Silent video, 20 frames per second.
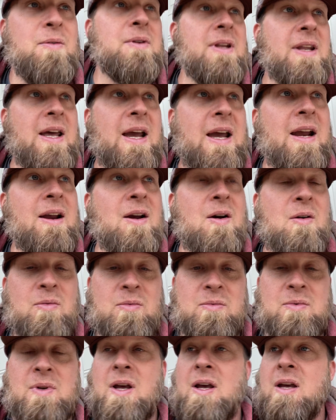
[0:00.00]
the
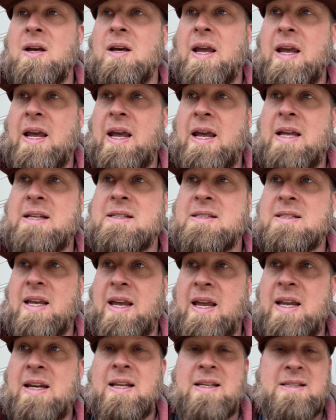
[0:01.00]
daggone
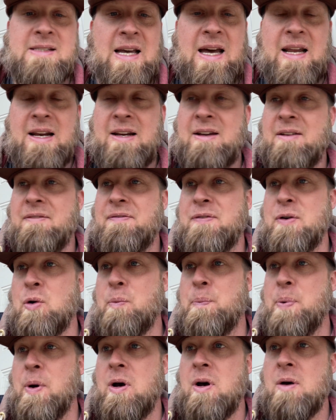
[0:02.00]
inlet side of the fuel
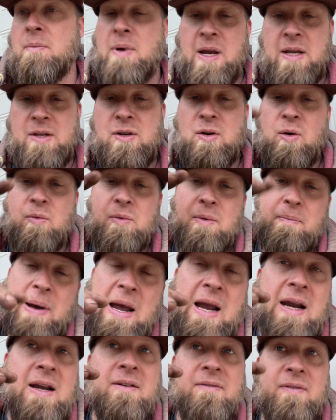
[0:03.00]
pump, and on the
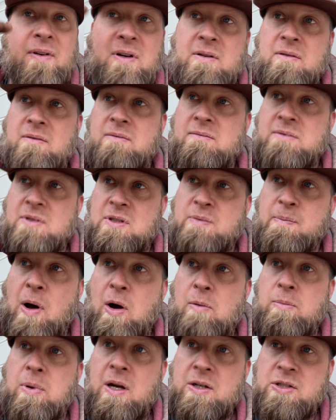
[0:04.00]
back of a small
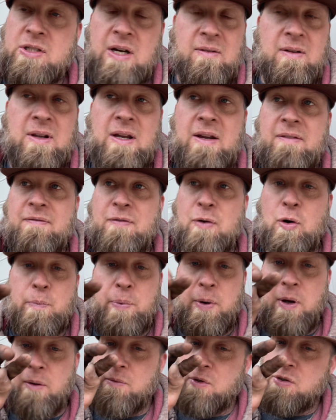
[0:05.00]
block Chevrolet fuel
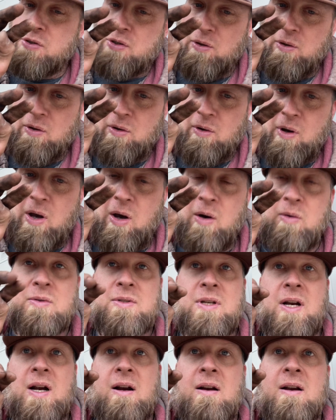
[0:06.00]
pump, there's 2 little holes
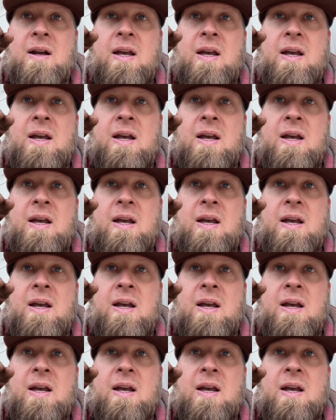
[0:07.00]
there,